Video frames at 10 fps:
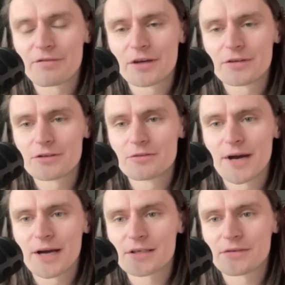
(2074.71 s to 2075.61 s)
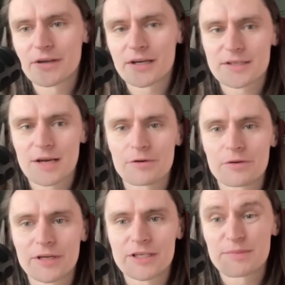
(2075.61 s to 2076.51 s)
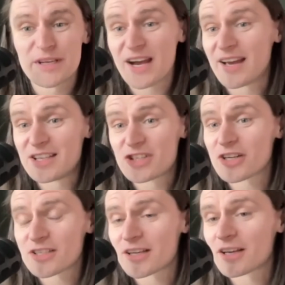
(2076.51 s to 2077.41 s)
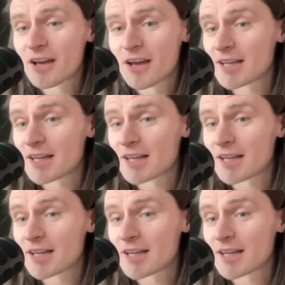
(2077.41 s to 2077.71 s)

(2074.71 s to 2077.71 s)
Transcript: VO2 max over the next couple of weeks. But yeah, interesting.